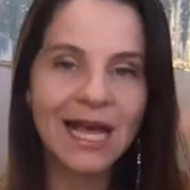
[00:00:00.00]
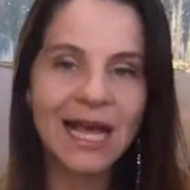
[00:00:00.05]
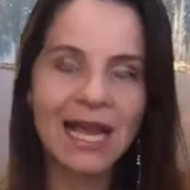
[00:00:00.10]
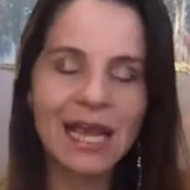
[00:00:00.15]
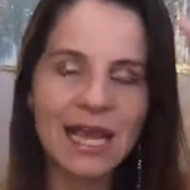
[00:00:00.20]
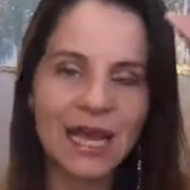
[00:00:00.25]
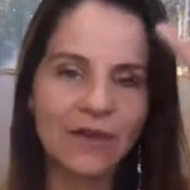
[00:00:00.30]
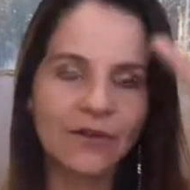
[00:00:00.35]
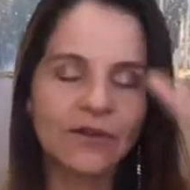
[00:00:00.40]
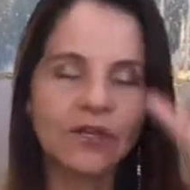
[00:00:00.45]

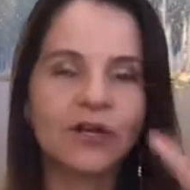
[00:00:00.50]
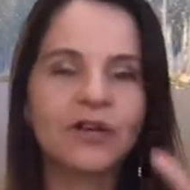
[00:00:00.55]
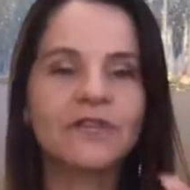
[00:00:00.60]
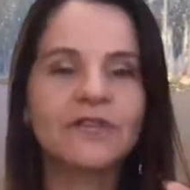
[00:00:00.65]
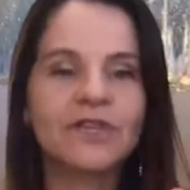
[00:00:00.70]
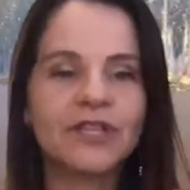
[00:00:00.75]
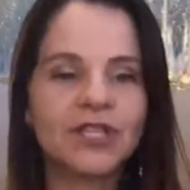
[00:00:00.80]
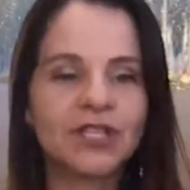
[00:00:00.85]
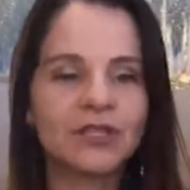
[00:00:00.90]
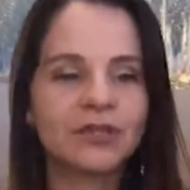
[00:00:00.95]
Allow your
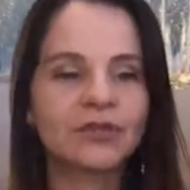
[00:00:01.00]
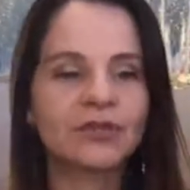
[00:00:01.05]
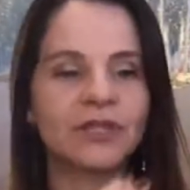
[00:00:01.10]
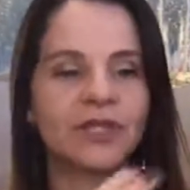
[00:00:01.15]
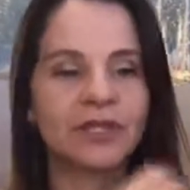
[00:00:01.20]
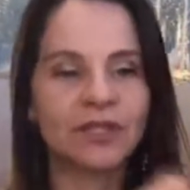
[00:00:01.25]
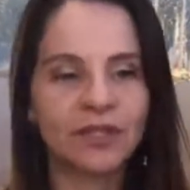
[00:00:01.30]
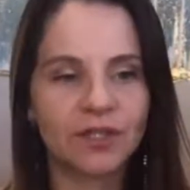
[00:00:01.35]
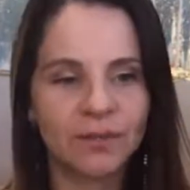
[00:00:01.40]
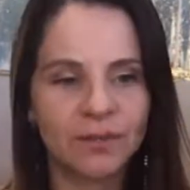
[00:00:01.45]
vision to
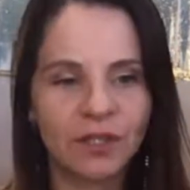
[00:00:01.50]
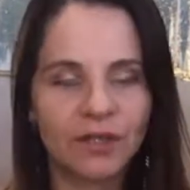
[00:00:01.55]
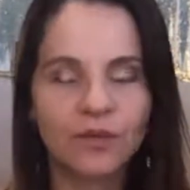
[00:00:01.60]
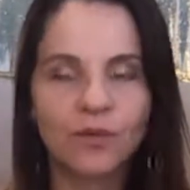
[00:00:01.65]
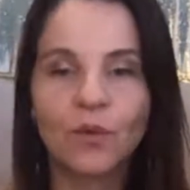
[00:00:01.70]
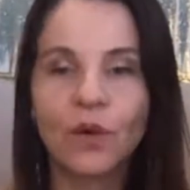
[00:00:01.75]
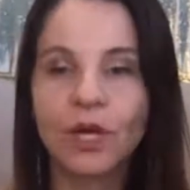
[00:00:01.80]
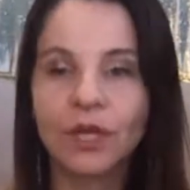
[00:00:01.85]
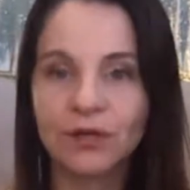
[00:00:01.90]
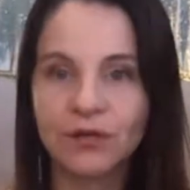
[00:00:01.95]

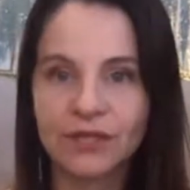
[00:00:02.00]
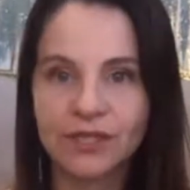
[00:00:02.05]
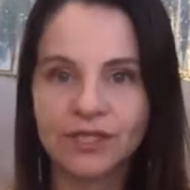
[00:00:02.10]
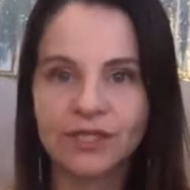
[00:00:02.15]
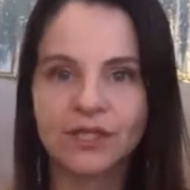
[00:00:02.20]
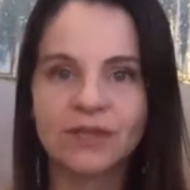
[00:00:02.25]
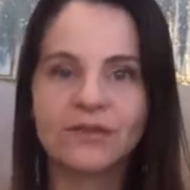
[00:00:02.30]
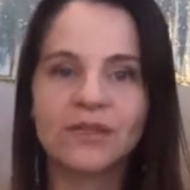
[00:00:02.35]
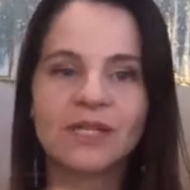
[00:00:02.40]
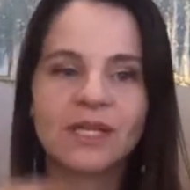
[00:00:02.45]
determine what
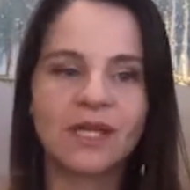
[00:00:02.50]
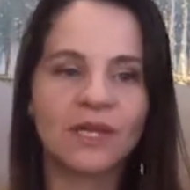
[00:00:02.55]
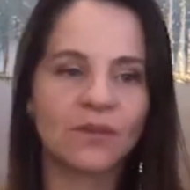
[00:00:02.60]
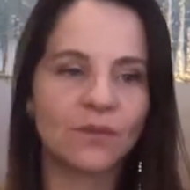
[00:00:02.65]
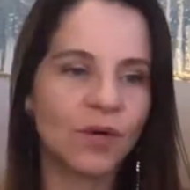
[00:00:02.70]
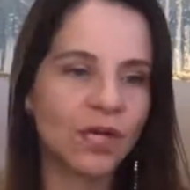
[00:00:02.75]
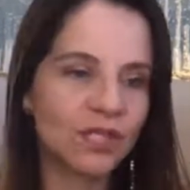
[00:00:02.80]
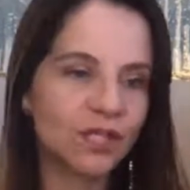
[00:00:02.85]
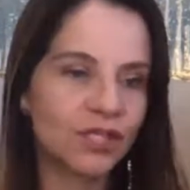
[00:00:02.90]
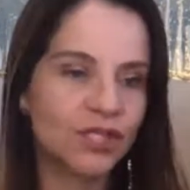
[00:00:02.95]
crystals and
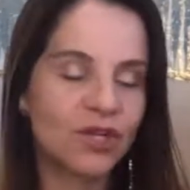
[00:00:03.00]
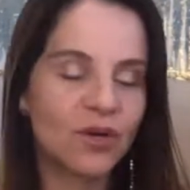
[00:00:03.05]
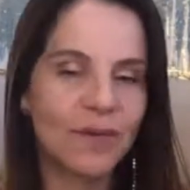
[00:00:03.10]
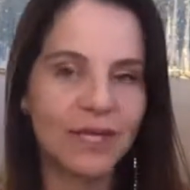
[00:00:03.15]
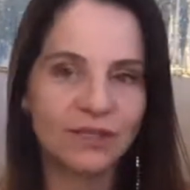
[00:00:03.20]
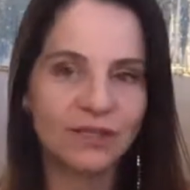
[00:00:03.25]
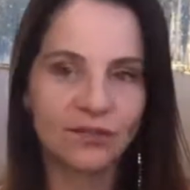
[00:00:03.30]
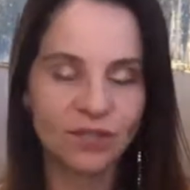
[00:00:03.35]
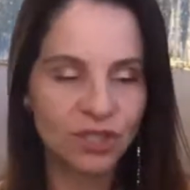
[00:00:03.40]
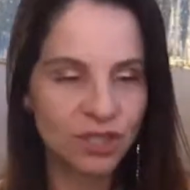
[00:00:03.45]
what
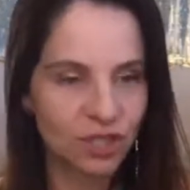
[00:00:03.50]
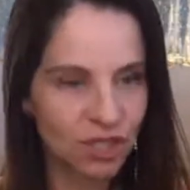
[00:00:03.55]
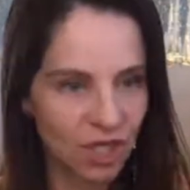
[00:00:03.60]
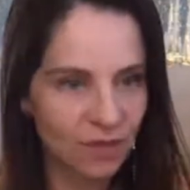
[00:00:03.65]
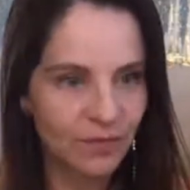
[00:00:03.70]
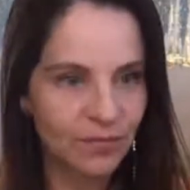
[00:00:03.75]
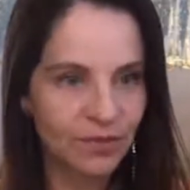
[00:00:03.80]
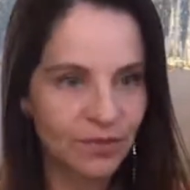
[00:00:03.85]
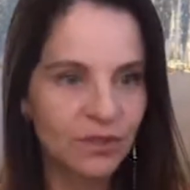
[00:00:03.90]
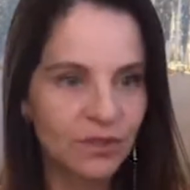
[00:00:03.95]
geometric
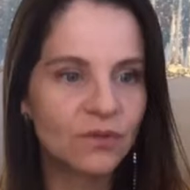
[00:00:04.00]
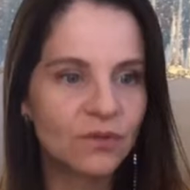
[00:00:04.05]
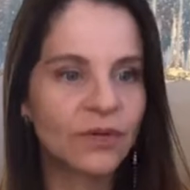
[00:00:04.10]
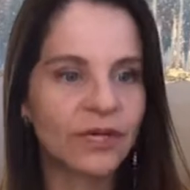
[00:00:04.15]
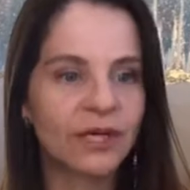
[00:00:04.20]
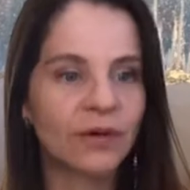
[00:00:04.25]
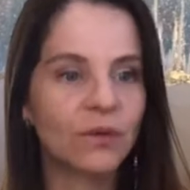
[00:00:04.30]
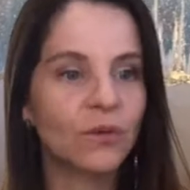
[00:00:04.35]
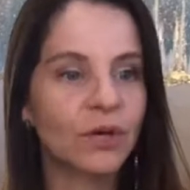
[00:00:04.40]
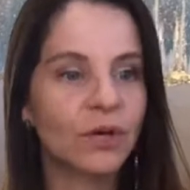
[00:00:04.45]
shape you
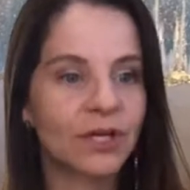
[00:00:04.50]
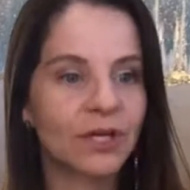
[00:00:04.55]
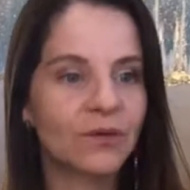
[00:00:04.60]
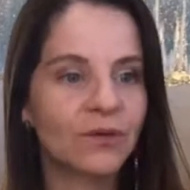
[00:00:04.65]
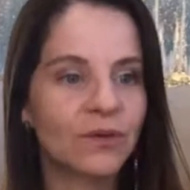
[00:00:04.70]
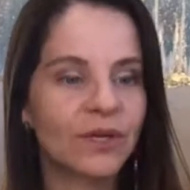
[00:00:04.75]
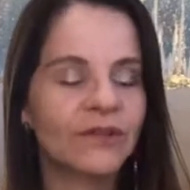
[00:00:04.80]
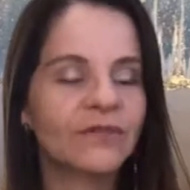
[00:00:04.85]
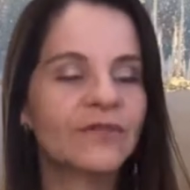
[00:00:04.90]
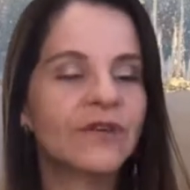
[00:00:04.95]
want to
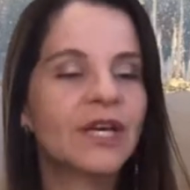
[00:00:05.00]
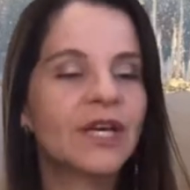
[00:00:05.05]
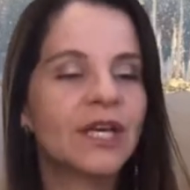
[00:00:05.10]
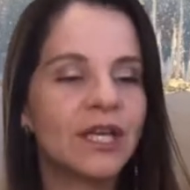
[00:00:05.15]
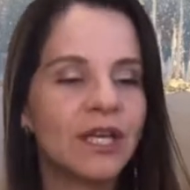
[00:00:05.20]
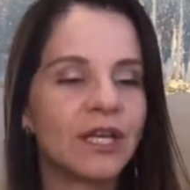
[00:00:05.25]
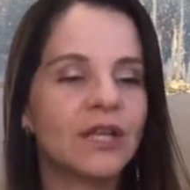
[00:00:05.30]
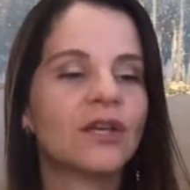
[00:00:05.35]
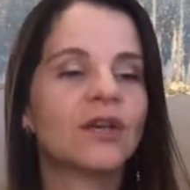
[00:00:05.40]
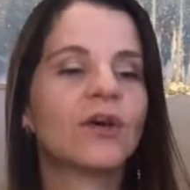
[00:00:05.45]
work with
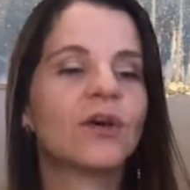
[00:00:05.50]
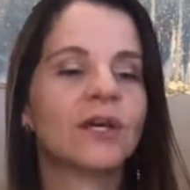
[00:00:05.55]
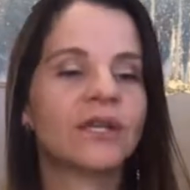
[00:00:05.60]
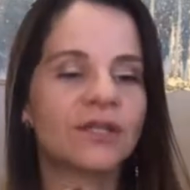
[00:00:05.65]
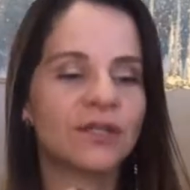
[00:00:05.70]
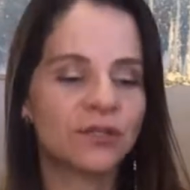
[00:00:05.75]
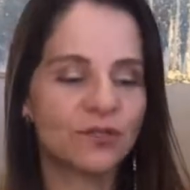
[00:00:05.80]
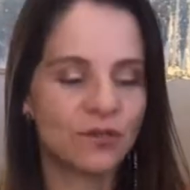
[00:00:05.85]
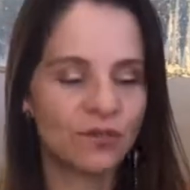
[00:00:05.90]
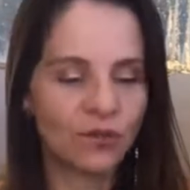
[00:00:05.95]
in
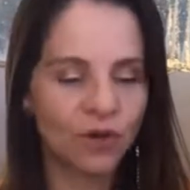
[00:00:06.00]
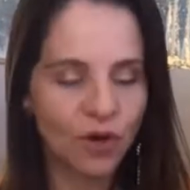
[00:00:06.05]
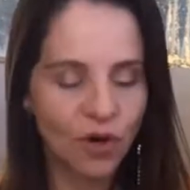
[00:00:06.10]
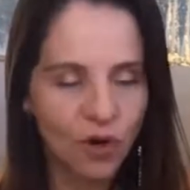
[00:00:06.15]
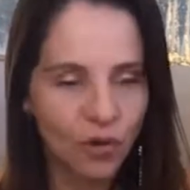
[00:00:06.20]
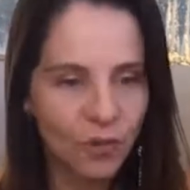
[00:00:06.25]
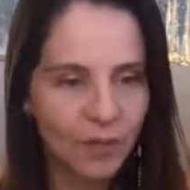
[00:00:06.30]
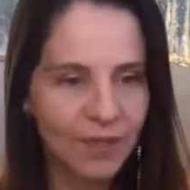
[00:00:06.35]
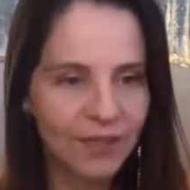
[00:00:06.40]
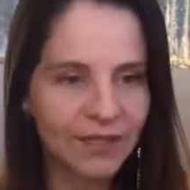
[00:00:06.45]
order to
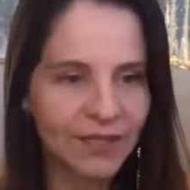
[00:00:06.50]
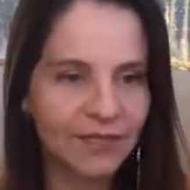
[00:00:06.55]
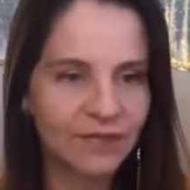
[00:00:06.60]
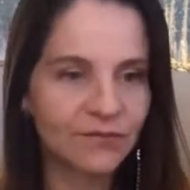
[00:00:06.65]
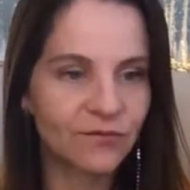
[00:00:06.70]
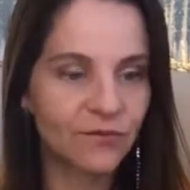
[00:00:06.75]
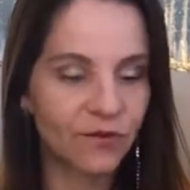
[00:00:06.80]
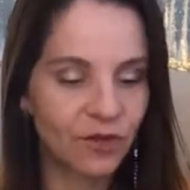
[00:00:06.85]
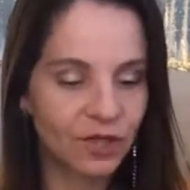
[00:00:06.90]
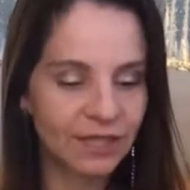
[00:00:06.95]
open
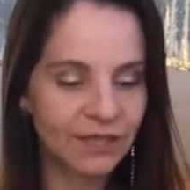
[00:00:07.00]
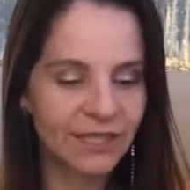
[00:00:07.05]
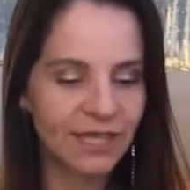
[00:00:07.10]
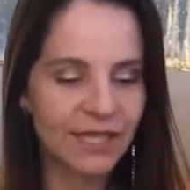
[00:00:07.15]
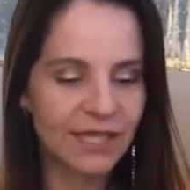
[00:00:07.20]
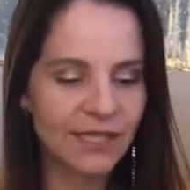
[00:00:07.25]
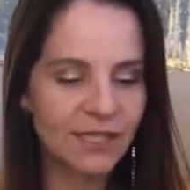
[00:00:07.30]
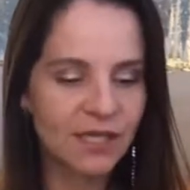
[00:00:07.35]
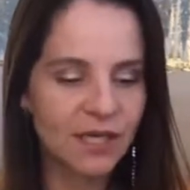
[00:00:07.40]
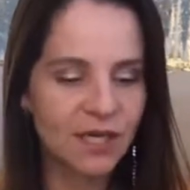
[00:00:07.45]
that
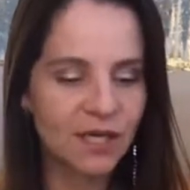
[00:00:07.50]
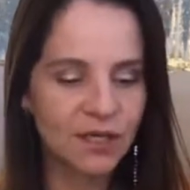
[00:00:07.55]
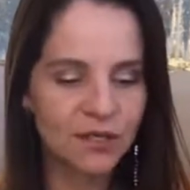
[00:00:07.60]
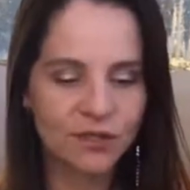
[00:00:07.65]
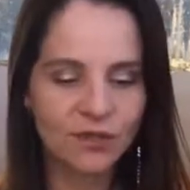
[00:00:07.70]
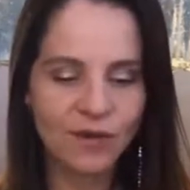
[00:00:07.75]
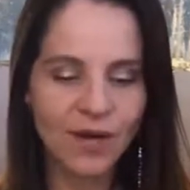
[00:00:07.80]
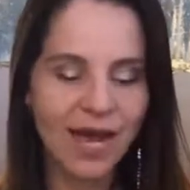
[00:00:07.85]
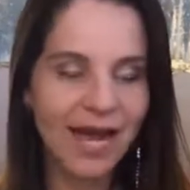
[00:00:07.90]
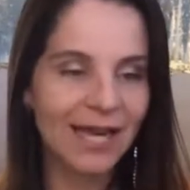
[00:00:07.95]
vortex,
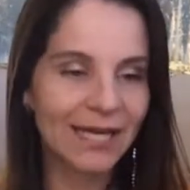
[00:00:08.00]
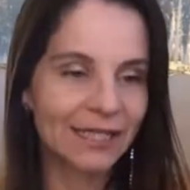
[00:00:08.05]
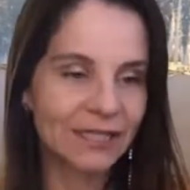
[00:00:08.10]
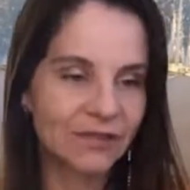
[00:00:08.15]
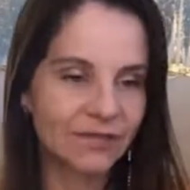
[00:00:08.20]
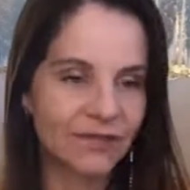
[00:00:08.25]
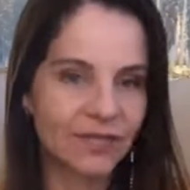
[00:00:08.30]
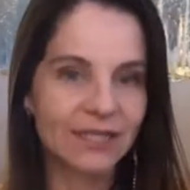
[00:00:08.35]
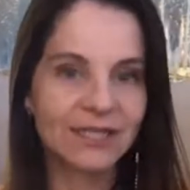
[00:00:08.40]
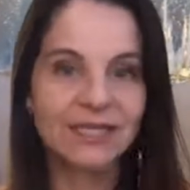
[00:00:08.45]
to
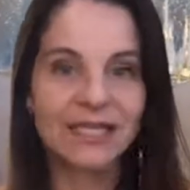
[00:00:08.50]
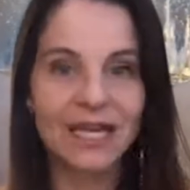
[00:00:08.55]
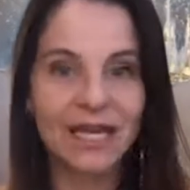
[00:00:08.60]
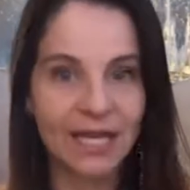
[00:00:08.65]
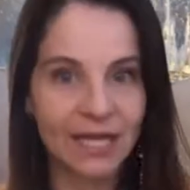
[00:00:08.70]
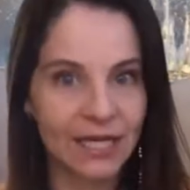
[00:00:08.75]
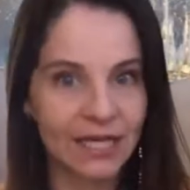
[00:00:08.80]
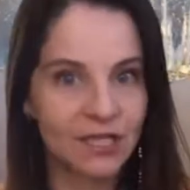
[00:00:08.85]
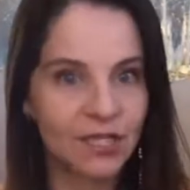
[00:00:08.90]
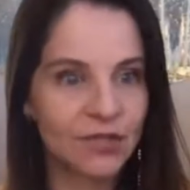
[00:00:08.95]
activate
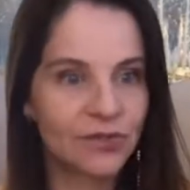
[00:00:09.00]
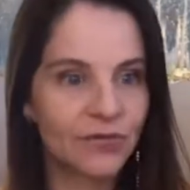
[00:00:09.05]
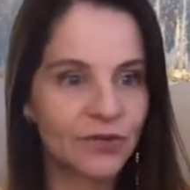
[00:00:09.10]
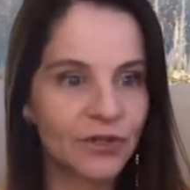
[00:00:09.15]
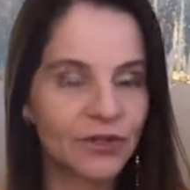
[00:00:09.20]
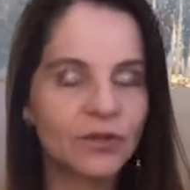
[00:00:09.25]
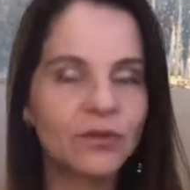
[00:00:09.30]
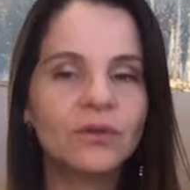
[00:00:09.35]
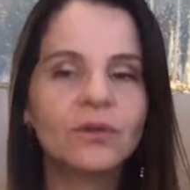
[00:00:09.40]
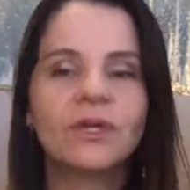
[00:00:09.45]
that energy
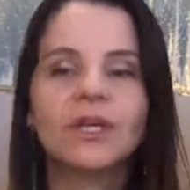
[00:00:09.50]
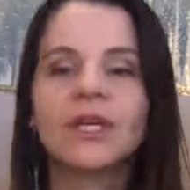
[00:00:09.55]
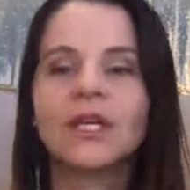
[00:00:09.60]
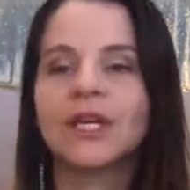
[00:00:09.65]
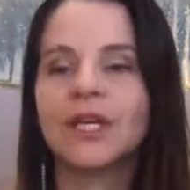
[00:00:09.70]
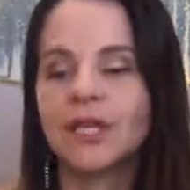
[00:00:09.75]
for you.